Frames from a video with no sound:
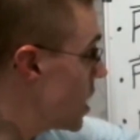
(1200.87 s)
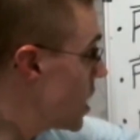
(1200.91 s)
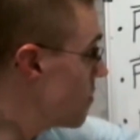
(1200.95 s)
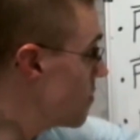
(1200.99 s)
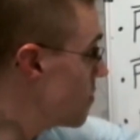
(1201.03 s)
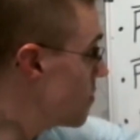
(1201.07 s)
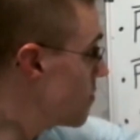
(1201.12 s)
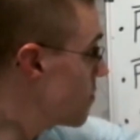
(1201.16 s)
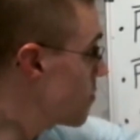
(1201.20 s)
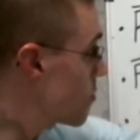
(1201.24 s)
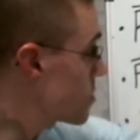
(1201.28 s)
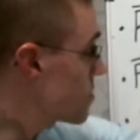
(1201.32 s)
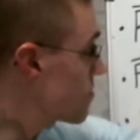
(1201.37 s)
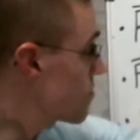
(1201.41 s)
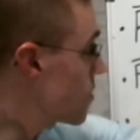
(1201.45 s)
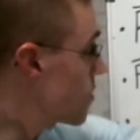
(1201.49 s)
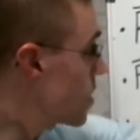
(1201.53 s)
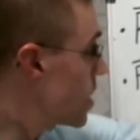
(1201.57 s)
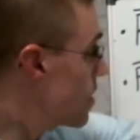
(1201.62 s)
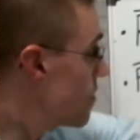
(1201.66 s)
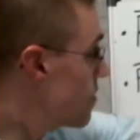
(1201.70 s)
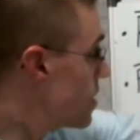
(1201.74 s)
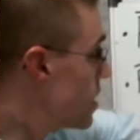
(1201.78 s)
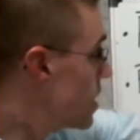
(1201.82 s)
have a force of
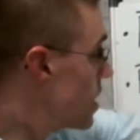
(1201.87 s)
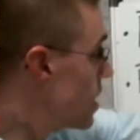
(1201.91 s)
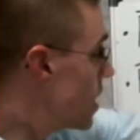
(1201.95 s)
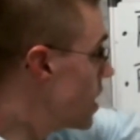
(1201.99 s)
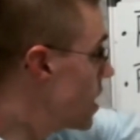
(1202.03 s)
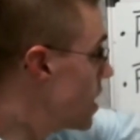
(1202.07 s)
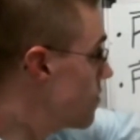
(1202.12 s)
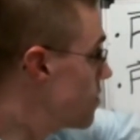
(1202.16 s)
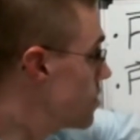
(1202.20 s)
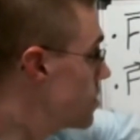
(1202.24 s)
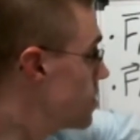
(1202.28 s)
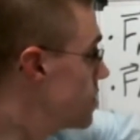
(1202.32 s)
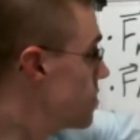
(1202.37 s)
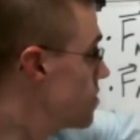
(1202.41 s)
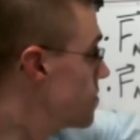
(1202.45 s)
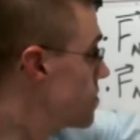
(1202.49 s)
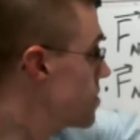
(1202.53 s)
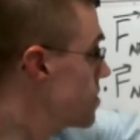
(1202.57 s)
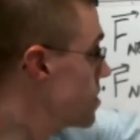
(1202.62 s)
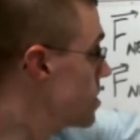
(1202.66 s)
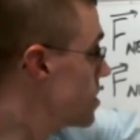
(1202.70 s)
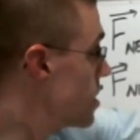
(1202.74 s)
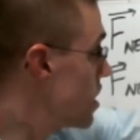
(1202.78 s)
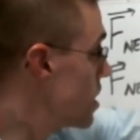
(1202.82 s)
gravity, I have a
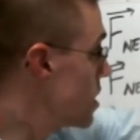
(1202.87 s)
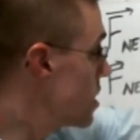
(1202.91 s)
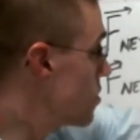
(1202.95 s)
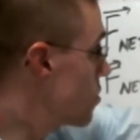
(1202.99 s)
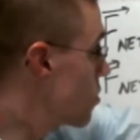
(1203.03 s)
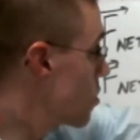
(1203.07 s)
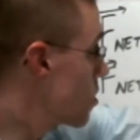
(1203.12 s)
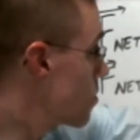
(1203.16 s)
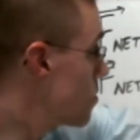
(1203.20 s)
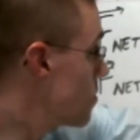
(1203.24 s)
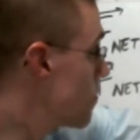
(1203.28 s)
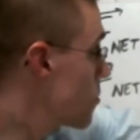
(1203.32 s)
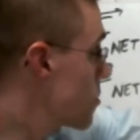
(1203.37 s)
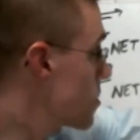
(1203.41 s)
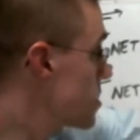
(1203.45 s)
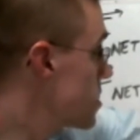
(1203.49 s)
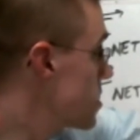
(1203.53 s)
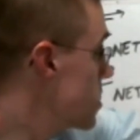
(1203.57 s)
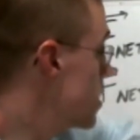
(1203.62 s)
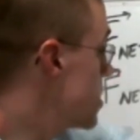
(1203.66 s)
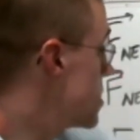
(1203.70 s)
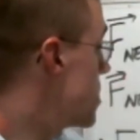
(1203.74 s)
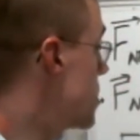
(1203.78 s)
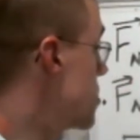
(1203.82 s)
normal force and
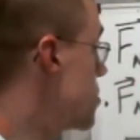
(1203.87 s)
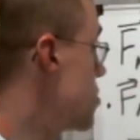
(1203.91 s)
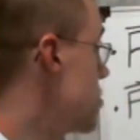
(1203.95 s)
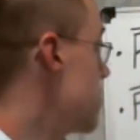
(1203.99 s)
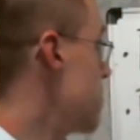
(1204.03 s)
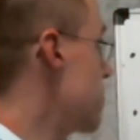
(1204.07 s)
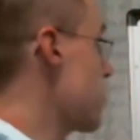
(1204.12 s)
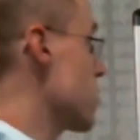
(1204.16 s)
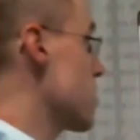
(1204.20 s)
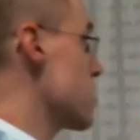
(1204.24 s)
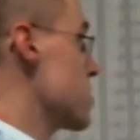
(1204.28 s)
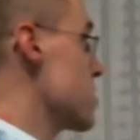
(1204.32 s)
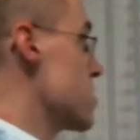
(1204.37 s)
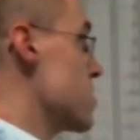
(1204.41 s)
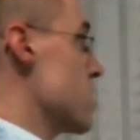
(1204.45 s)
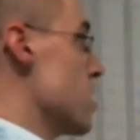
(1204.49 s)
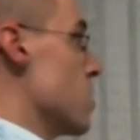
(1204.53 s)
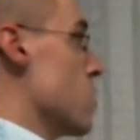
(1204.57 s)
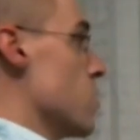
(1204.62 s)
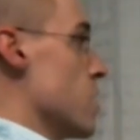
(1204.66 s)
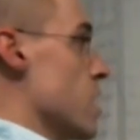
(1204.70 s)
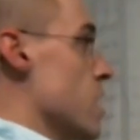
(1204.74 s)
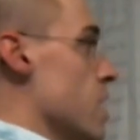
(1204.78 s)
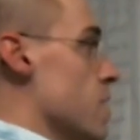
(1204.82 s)
a tension force. So
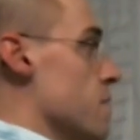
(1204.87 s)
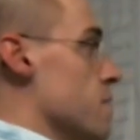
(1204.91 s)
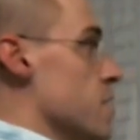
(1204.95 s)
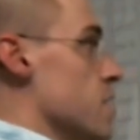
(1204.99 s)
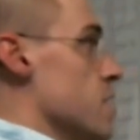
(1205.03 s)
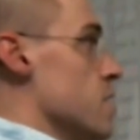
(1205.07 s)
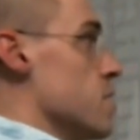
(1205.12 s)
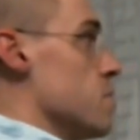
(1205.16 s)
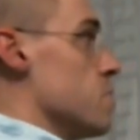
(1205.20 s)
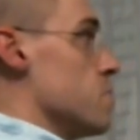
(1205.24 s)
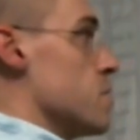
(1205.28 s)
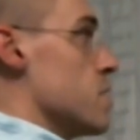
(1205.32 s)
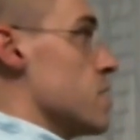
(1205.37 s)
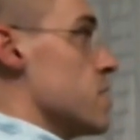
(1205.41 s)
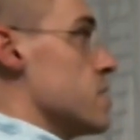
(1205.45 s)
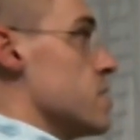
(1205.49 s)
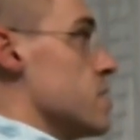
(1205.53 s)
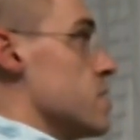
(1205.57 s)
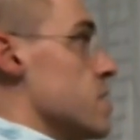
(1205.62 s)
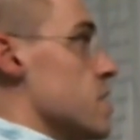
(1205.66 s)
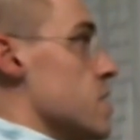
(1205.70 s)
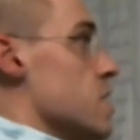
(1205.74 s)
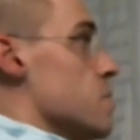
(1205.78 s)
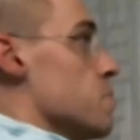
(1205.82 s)
Fn plus
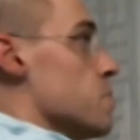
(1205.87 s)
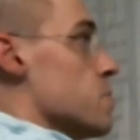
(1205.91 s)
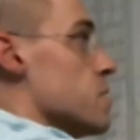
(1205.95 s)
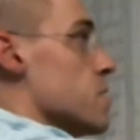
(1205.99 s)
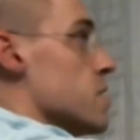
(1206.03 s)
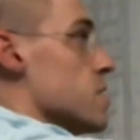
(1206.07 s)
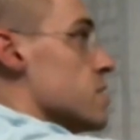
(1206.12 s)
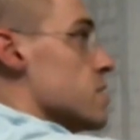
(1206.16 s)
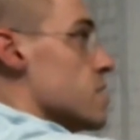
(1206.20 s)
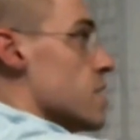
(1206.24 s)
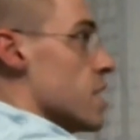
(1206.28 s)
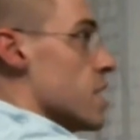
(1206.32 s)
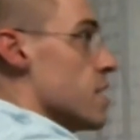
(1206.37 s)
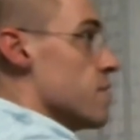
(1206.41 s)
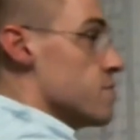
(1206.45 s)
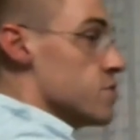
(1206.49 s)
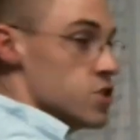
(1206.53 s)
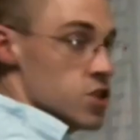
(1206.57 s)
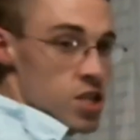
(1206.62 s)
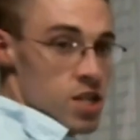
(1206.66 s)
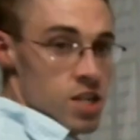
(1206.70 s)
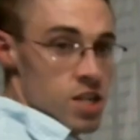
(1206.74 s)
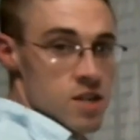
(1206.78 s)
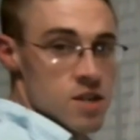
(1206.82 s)
T plus
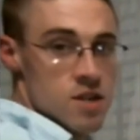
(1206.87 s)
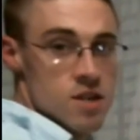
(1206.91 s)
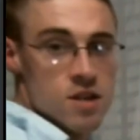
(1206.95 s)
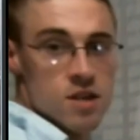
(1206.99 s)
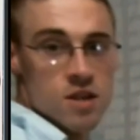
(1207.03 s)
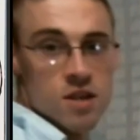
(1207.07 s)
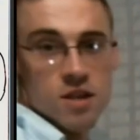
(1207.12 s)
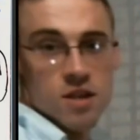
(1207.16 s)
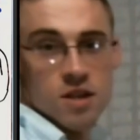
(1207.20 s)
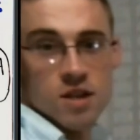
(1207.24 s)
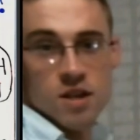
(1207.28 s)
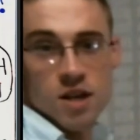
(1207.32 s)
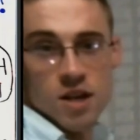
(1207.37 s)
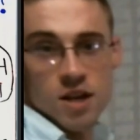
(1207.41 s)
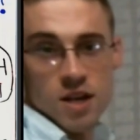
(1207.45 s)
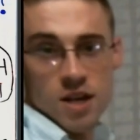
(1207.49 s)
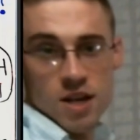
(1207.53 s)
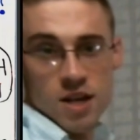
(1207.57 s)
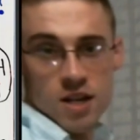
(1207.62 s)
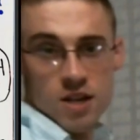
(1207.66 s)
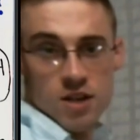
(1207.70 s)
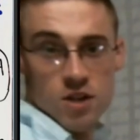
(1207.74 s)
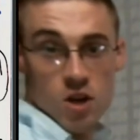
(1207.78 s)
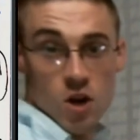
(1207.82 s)
Fg.
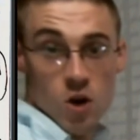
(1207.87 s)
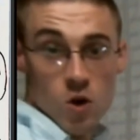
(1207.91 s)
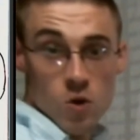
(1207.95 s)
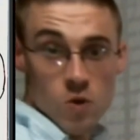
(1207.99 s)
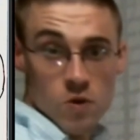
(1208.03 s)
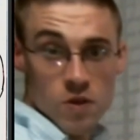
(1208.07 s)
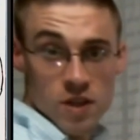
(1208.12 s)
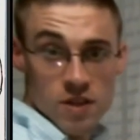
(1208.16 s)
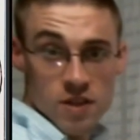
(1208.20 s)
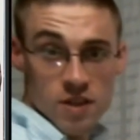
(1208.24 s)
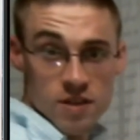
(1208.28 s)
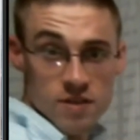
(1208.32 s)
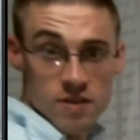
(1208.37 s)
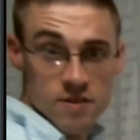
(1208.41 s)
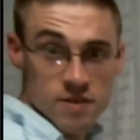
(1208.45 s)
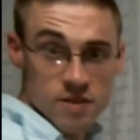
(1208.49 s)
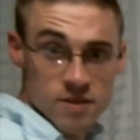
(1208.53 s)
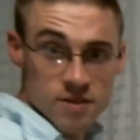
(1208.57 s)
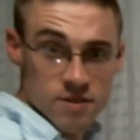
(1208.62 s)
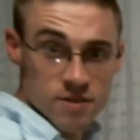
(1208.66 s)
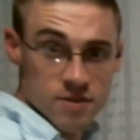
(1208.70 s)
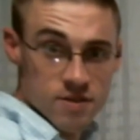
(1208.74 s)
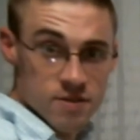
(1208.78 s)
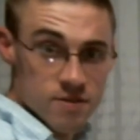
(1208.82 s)
Note that this
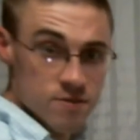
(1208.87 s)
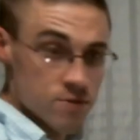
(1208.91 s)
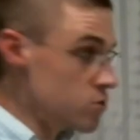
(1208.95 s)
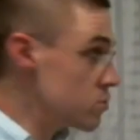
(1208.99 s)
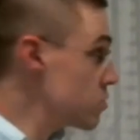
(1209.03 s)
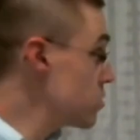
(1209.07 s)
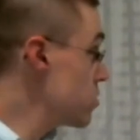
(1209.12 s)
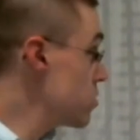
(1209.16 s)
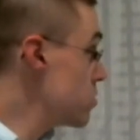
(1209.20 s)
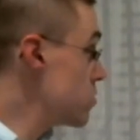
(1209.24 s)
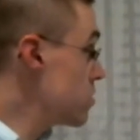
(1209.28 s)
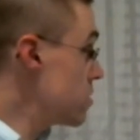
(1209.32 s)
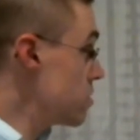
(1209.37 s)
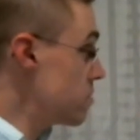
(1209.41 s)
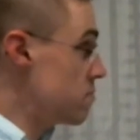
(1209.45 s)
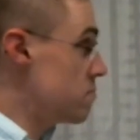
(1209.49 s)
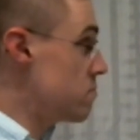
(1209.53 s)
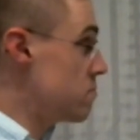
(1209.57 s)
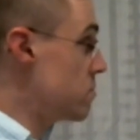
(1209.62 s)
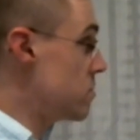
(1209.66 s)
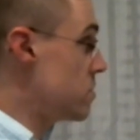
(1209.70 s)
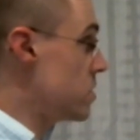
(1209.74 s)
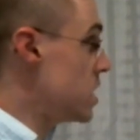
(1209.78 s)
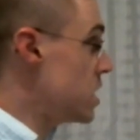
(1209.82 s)
is true
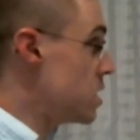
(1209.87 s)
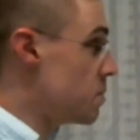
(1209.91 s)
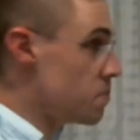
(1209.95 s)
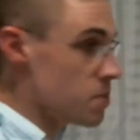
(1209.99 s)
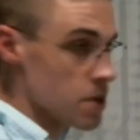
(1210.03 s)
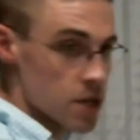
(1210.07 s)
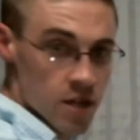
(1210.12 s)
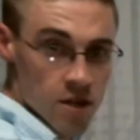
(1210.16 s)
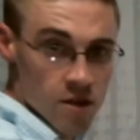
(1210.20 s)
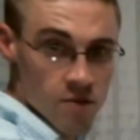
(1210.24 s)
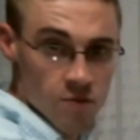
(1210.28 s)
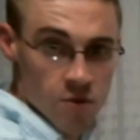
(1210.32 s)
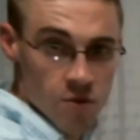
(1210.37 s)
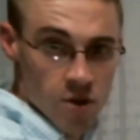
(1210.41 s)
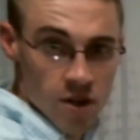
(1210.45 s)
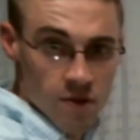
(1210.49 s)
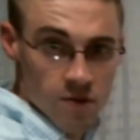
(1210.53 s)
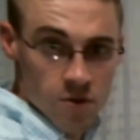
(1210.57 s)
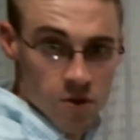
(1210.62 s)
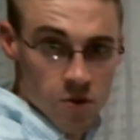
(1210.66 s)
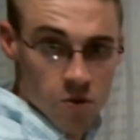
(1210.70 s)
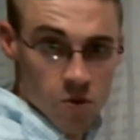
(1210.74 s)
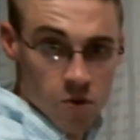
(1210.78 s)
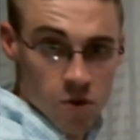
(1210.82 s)
independent of whatever
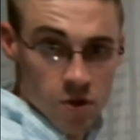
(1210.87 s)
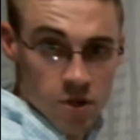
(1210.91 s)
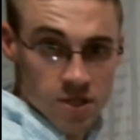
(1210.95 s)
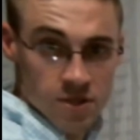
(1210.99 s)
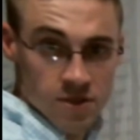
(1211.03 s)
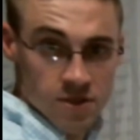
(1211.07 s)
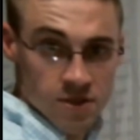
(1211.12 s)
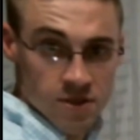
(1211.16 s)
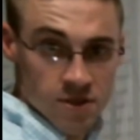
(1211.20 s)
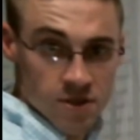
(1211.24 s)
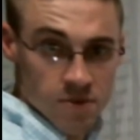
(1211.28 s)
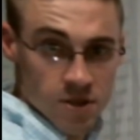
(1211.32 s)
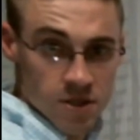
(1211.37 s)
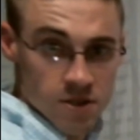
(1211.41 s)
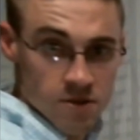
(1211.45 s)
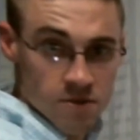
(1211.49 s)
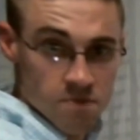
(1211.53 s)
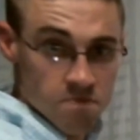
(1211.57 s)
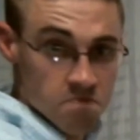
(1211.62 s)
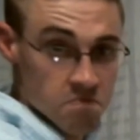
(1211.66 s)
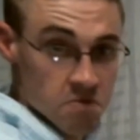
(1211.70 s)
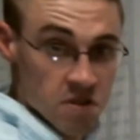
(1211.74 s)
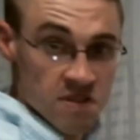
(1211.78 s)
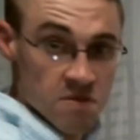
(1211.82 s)
the coordinate system is.
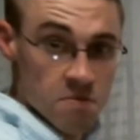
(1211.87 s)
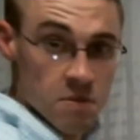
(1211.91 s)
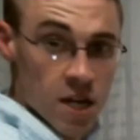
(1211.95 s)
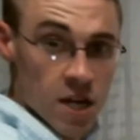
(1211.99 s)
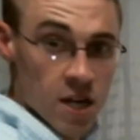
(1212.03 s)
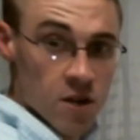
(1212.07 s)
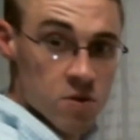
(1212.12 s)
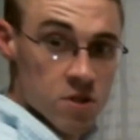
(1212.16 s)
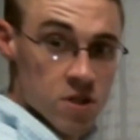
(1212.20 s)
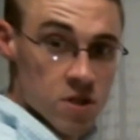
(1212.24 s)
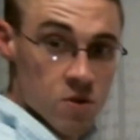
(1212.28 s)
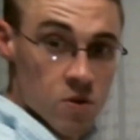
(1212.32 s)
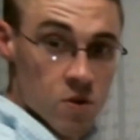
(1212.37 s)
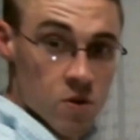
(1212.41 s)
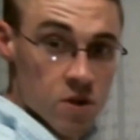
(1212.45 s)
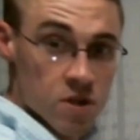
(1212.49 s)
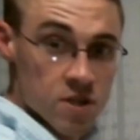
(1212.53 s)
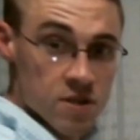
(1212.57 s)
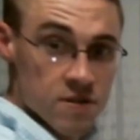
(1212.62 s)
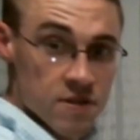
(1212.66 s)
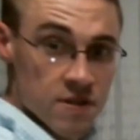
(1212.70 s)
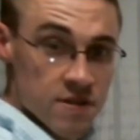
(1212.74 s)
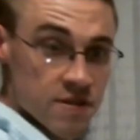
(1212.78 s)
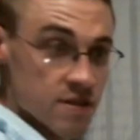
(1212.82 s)
Doesn't matter what the
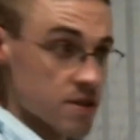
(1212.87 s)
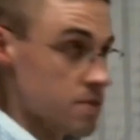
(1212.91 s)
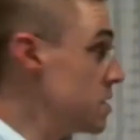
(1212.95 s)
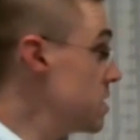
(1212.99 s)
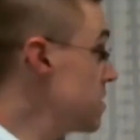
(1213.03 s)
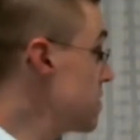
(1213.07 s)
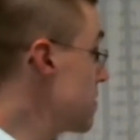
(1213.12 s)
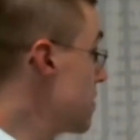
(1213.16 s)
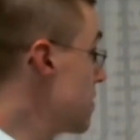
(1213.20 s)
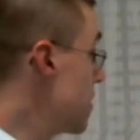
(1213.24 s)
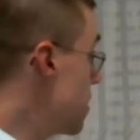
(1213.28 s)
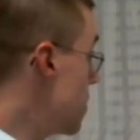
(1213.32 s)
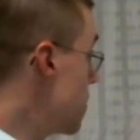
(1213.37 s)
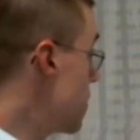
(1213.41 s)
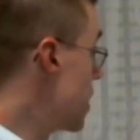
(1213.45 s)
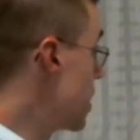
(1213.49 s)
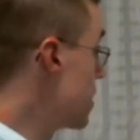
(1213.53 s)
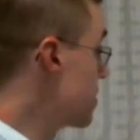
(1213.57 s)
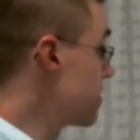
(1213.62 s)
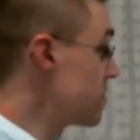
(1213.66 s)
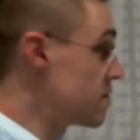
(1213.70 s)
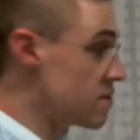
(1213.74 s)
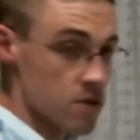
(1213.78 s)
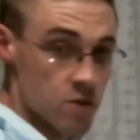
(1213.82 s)
coordinate system is,
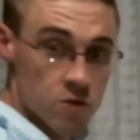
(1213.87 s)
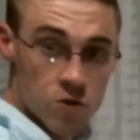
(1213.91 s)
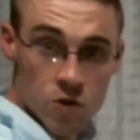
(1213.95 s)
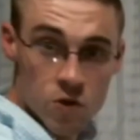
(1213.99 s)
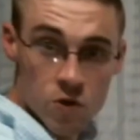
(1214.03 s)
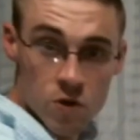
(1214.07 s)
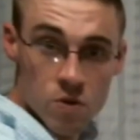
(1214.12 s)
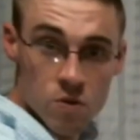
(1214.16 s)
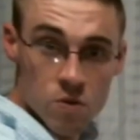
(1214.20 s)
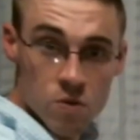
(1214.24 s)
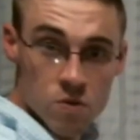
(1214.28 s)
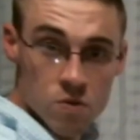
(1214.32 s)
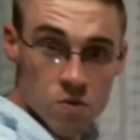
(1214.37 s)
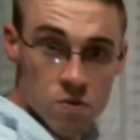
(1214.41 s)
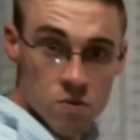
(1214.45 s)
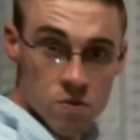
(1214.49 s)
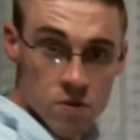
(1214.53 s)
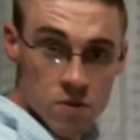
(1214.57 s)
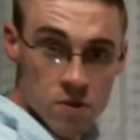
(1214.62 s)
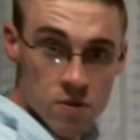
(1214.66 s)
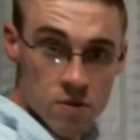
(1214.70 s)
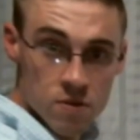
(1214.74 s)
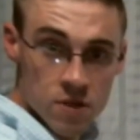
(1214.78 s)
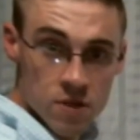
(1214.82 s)
that's still true
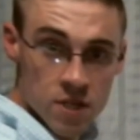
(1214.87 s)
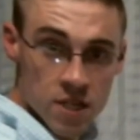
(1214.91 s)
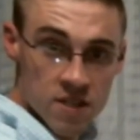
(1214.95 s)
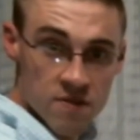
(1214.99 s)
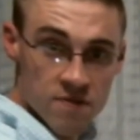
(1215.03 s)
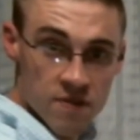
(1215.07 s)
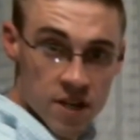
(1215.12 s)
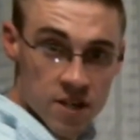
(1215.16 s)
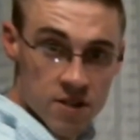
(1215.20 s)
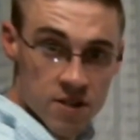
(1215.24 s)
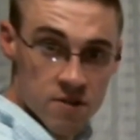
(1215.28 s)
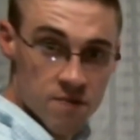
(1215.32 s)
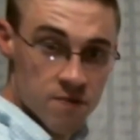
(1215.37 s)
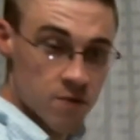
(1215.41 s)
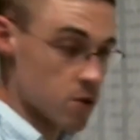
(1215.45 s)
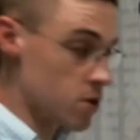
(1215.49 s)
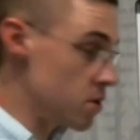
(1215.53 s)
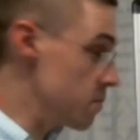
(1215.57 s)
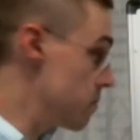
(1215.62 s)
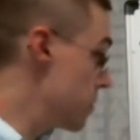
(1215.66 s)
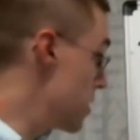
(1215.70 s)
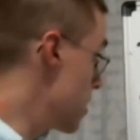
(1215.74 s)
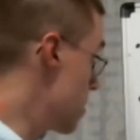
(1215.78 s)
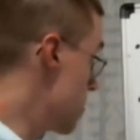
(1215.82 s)
in its vector
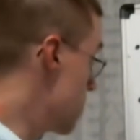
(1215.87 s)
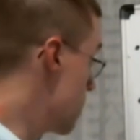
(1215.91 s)
form there.